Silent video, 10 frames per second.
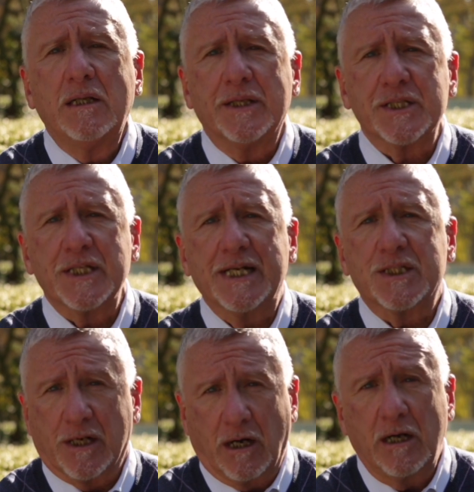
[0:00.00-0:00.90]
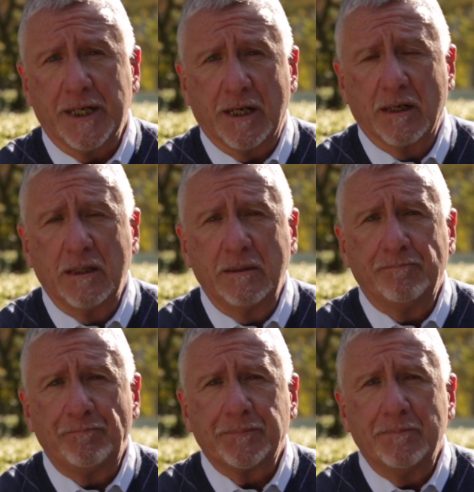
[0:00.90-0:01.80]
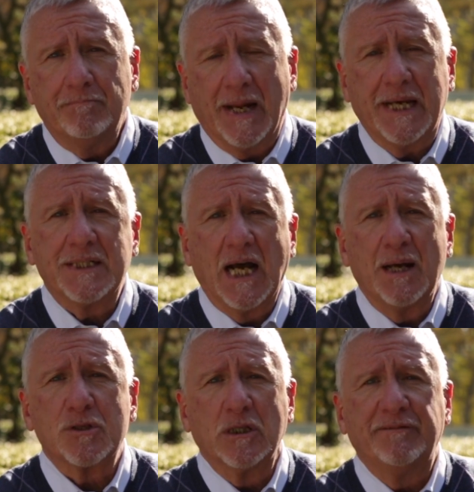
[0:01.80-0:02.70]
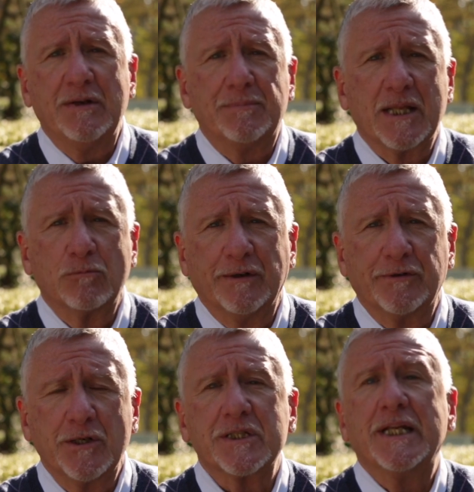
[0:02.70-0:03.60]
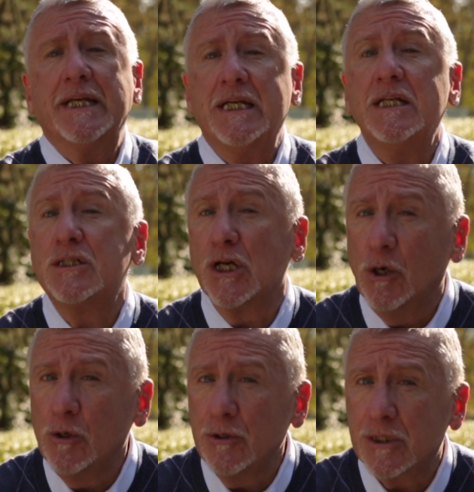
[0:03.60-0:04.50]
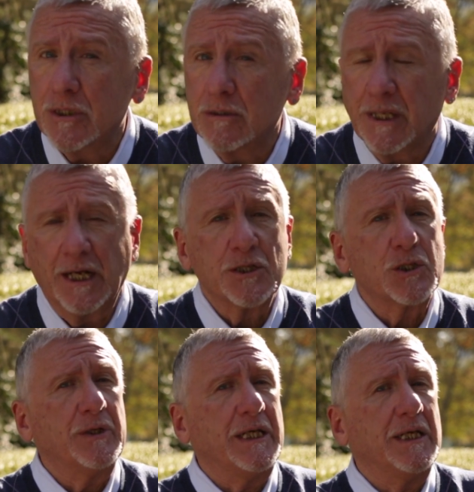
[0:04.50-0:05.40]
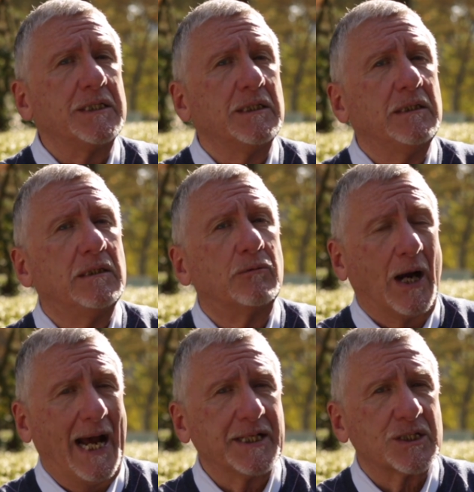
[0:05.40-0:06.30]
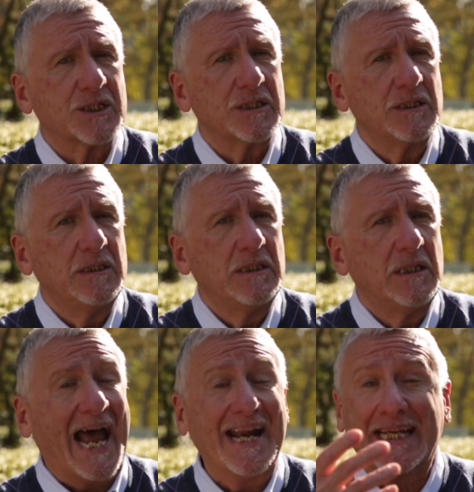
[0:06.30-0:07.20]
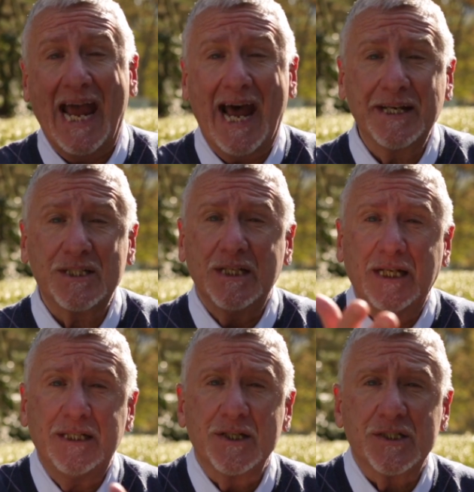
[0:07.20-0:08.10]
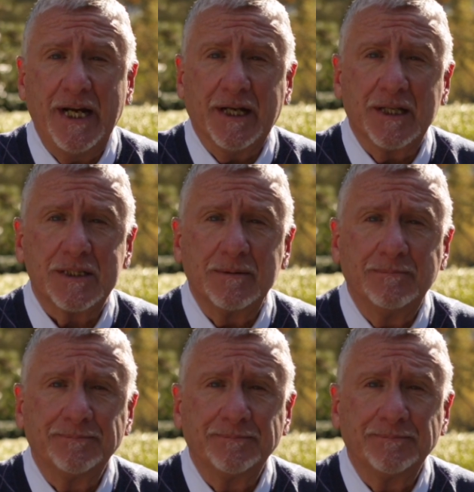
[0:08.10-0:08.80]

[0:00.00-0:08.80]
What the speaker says: the snakes that are here many times are living by the rivers and they eat toads. They also eat rats, and cats eat the snakes.